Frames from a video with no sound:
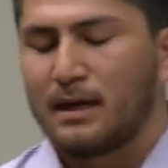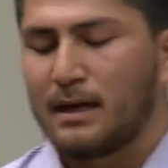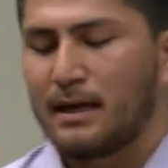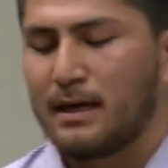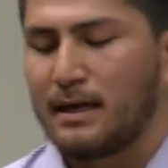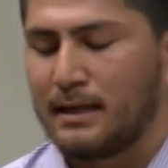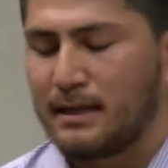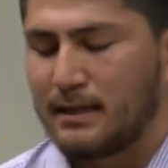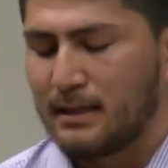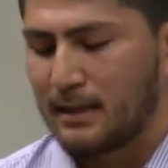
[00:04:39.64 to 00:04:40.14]

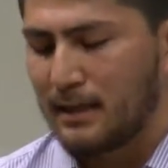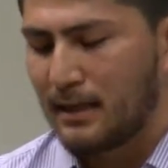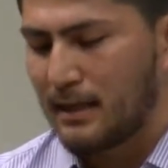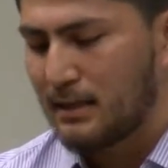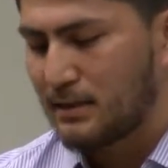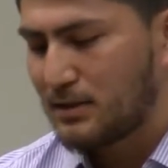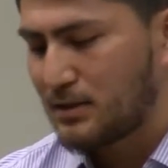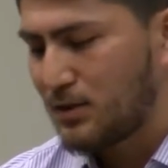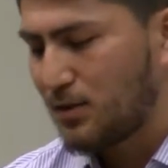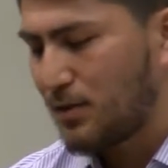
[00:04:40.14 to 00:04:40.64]
In
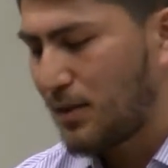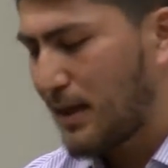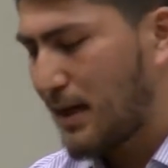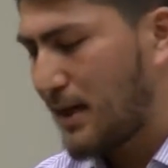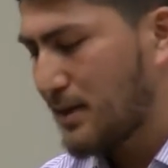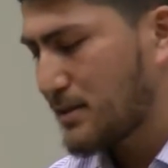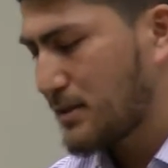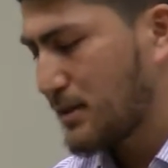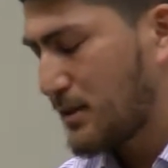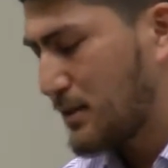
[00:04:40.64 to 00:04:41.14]

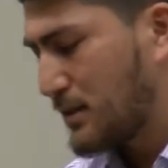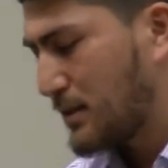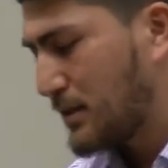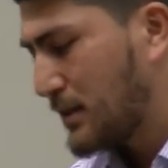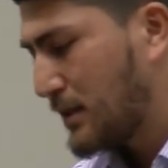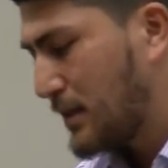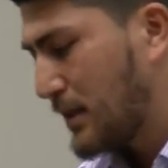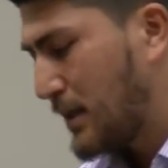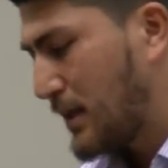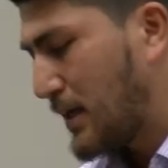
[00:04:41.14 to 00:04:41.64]
2000,
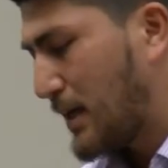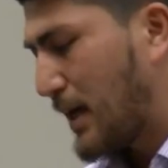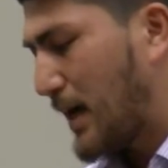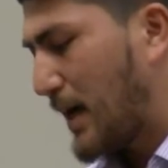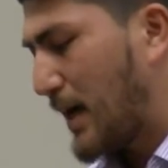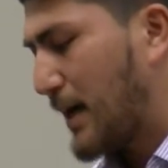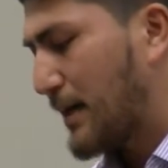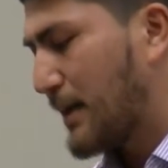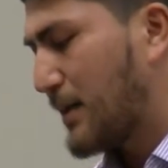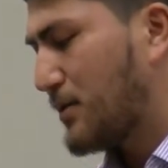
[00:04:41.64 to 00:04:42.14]

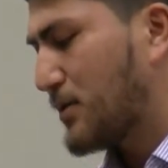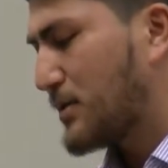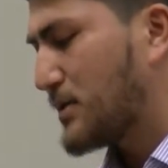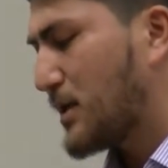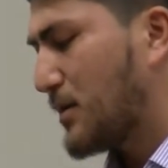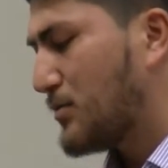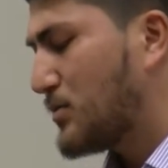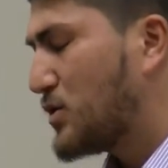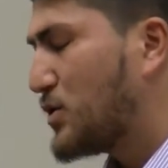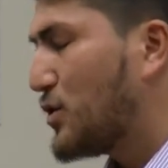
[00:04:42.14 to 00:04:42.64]
there were
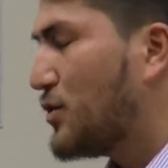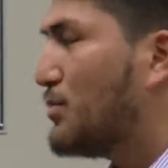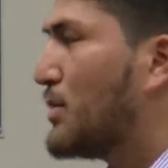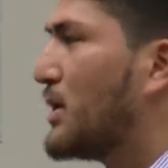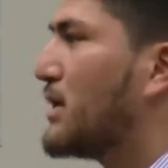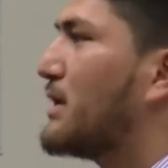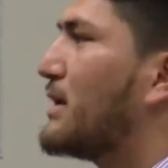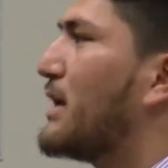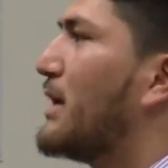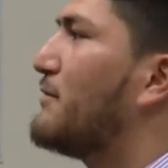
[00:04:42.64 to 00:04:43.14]
some 2
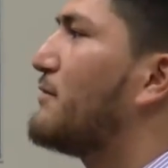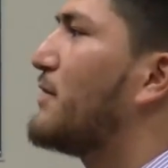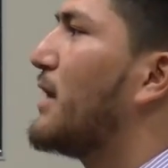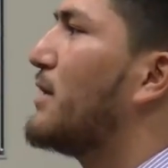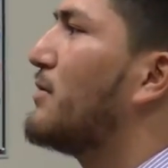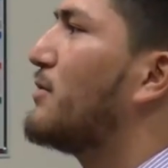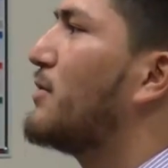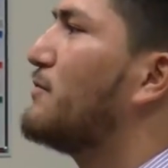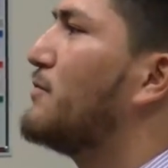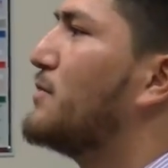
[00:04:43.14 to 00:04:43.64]
million
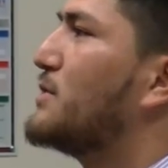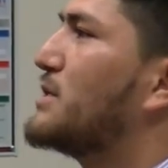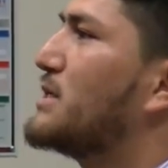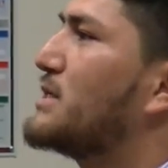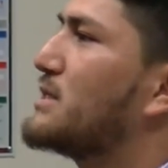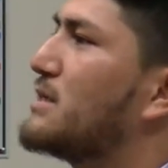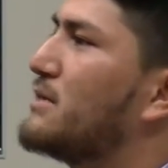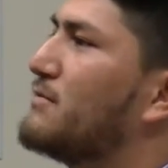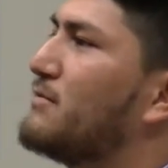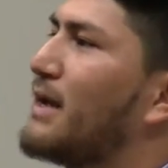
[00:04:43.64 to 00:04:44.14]
Afghan
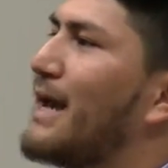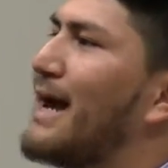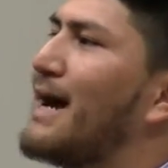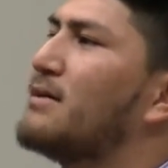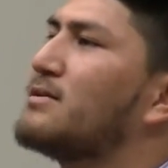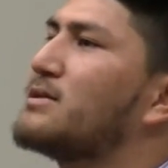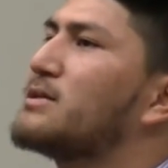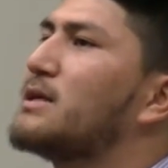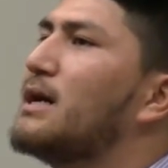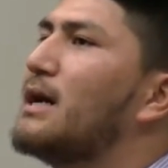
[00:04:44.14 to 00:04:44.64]
refugees living
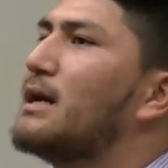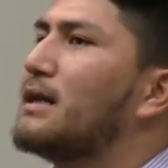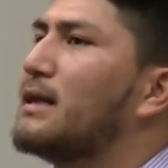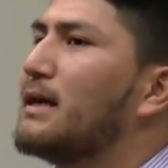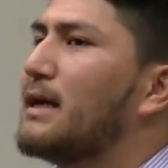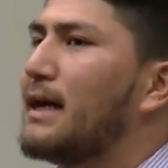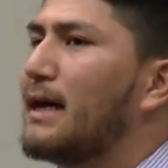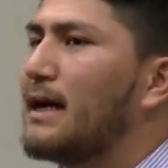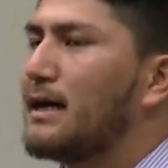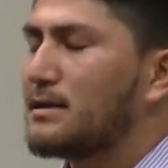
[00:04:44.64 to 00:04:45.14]
outside of
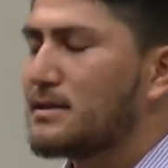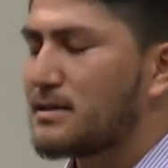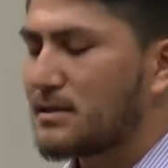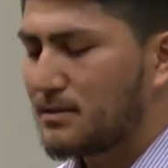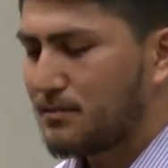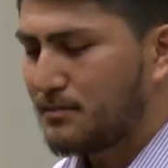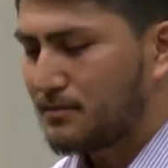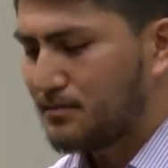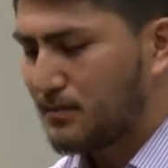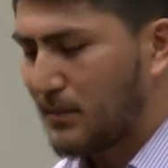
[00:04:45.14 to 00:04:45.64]
their house,